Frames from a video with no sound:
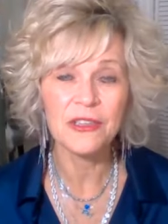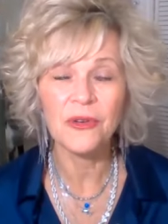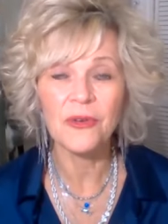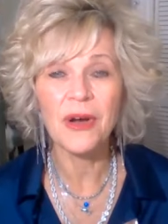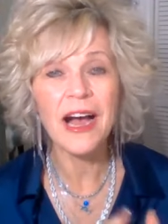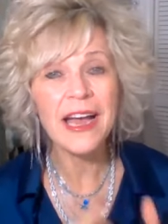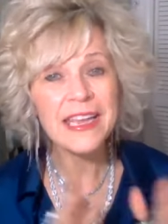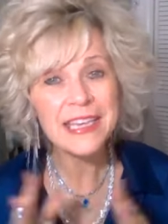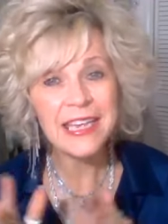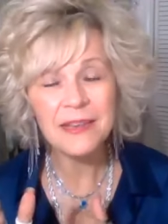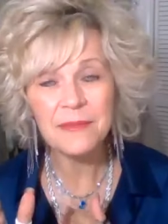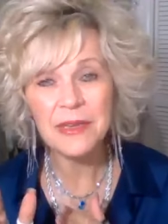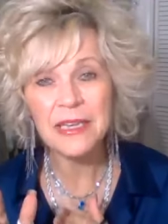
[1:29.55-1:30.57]
So I
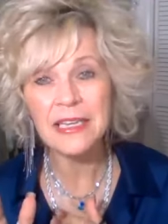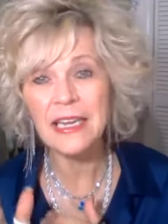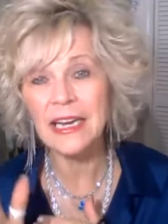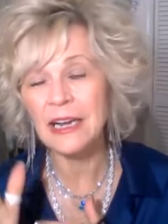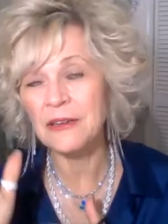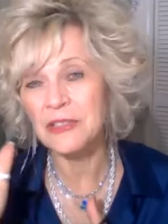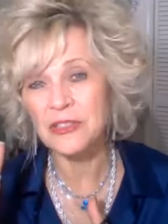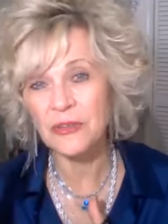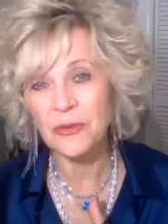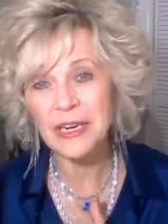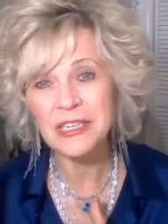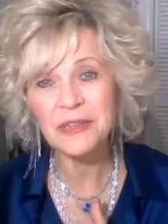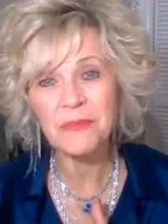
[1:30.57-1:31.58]
came in and I was
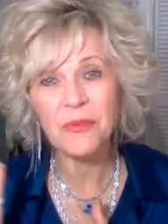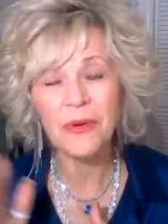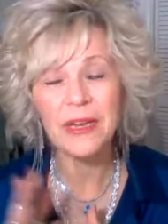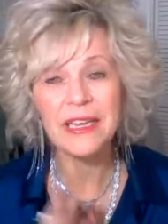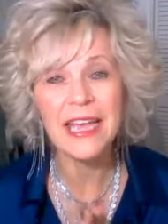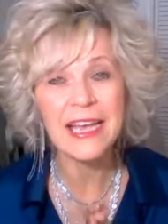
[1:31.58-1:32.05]
direct appoint